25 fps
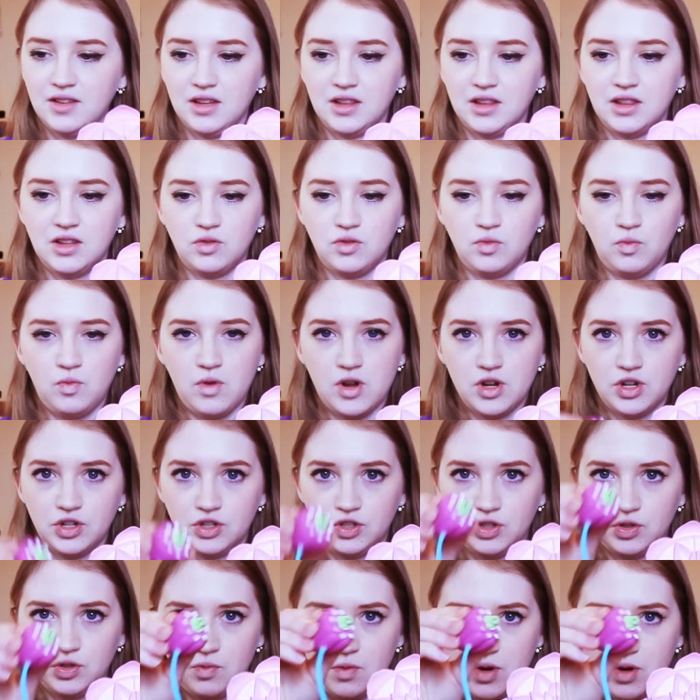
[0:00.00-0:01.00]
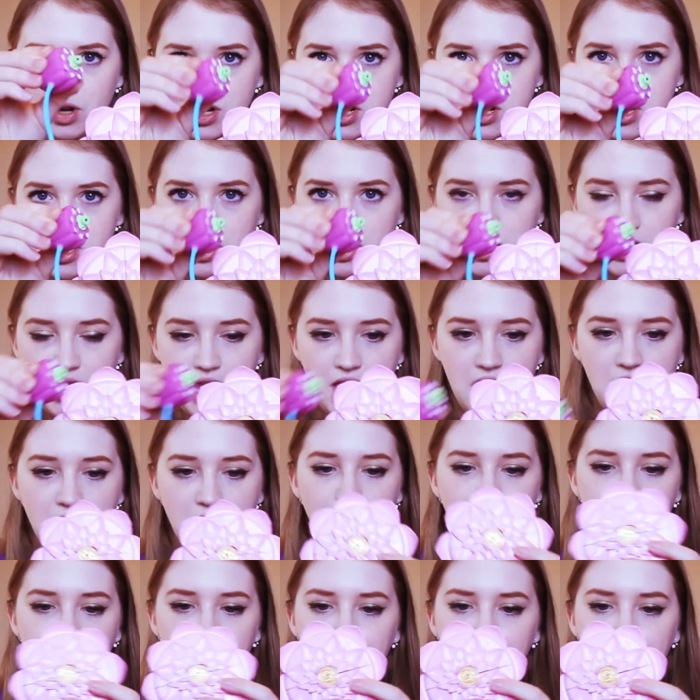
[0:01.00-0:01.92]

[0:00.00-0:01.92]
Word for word: like this water squirter thing,